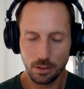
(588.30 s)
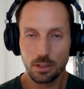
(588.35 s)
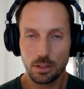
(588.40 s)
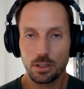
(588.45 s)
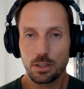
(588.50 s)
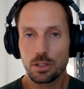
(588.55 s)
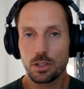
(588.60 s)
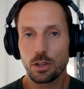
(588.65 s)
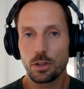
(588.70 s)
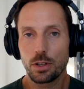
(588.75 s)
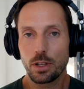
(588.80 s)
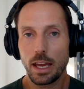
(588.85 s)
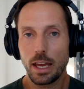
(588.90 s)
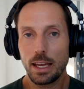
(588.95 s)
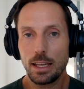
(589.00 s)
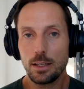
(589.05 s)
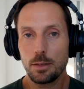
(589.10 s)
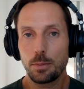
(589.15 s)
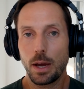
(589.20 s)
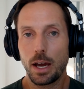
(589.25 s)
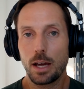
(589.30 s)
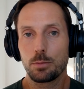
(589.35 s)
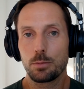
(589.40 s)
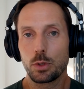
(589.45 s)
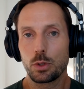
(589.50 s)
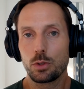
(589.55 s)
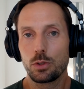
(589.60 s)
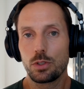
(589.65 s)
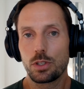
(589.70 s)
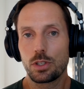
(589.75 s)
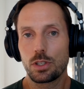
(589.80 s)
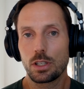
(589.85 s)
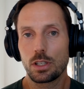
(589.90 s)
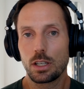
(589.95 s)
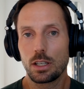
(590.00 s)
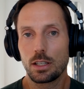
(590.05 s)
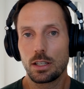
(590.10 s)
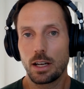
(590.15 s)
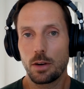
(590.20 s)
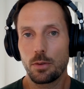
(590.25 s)
So the 8 bad moods
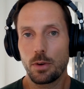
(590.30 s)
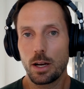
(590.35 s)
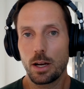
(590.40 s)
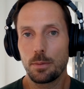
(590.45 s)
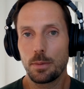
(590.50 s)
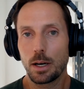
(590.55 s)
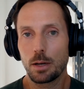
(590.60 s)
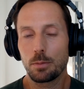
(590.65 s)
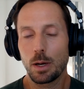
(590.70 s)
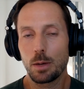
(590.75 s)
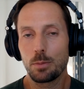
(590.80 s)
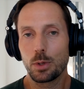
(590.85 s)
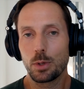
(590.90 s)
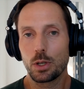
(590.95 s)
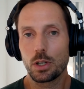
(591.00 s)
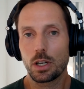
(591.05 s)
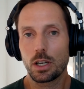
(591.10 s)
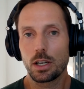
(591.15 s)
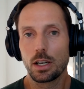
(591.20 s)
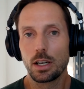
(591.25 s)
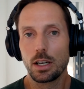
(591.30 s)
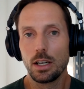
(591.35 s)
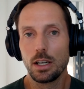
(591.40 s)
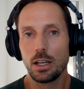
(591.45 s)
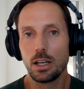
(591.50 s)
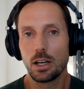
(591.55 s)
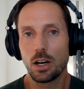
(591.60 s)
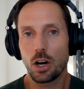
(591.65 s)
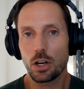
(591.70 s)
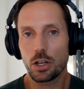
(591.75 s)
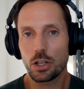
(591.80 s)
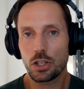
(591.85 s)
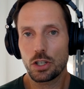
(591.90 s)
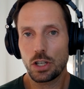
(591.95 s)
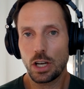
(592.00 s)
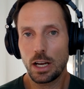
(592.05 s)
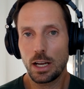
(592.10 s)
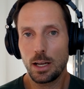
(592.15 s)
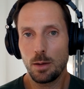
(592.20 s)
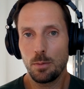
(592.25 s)
that I write about in my book are
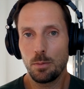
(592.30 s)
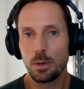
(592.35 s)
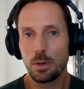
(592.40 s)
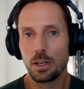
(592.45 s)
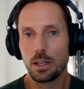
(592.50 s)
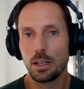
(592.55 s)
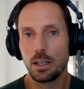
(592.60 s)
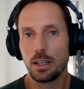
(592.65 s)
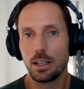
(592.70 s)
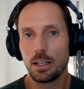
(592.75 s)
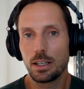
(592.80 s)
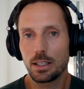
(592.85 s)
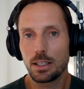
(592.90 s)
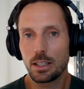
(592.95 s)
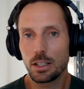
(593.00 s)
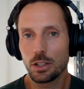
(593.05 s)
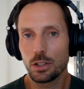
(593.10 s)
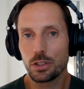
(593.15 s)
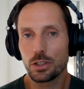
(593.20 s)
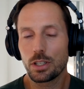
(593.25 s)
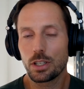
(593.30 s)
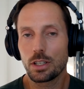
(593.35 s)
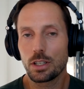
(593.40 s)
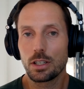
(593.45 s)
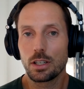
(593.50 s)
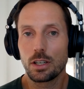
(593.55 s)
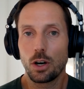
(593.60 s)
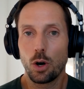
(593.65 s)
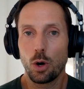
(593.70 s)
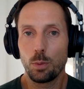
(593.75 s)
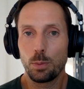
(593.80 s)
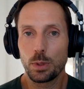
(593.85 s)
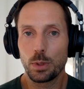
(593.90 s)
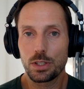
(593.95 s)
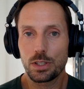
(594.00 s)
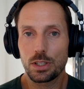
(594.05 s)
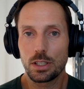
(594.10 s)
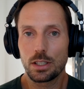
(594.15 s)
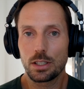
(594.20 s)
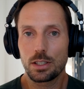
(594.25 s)
shame, guilt,
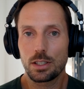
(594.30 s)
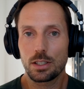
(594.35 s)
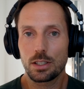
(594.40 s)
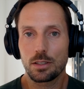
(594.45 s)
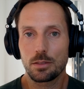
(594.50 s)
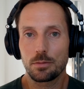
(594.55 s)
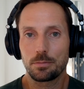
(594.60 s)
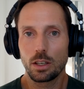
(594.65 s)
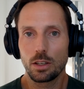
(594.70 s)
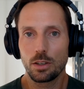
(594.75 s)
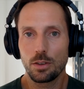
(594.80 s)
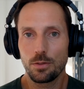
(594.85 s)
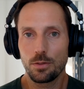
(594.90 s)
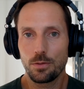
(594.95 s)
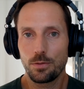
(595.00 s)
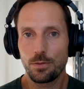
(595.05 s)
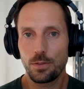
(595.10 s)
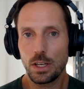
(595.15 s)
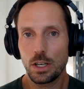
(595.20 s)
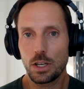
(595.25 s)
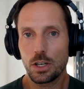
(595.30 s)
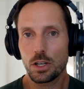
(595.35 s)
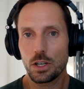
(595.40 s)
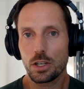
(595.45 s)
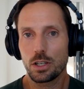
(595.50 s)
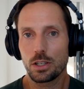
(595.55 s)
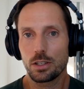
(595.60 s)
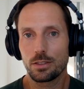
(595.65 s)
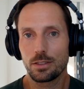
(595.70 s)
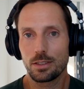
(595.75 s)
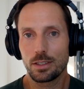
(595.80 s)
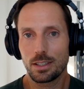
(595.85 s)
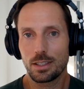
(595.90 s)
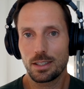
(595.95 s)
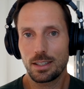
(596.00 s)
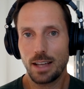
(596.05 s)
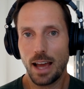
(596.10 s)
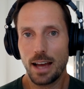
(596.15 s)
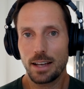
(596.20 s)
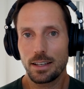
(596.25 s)
hopelessness, fear,
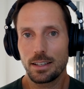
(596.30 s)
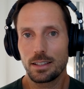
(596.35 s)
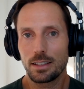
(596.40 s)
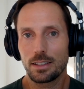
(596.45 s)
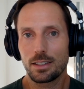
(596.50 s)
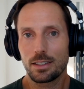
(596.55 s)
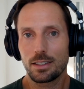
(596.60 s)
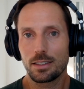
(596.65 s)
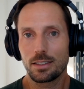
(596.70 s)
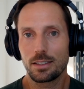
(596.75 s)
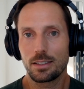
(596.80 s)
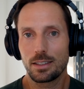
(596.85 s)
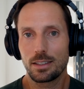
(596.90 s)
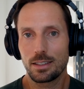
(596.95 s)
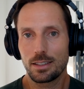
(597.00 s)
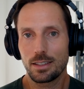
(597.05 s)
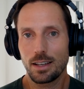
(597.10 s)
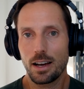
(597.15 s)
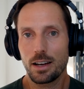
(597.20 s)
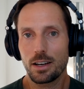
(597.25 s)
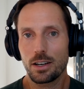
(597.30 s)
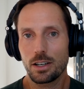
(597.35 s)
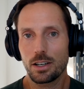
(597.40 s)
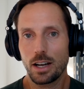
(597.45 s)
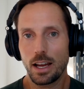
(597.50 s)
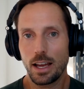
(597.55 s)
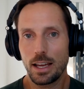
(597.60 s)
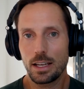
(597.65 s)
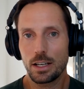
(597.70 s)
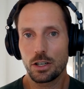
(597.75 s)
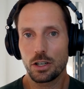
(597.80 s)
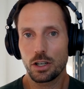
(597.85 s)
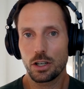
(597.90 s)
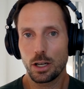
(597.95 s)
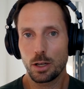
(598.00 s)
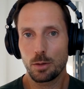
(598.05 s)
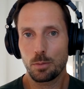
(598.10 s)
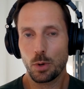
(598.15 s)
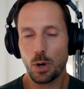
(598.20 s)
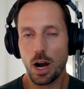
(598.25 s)
sadness, desire, anger,
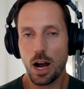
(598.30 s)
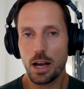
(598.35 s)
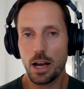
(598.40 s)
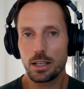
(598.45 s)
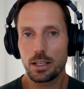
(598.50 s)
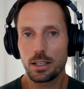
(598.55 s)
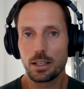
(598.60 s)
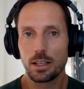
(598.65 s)
and pride.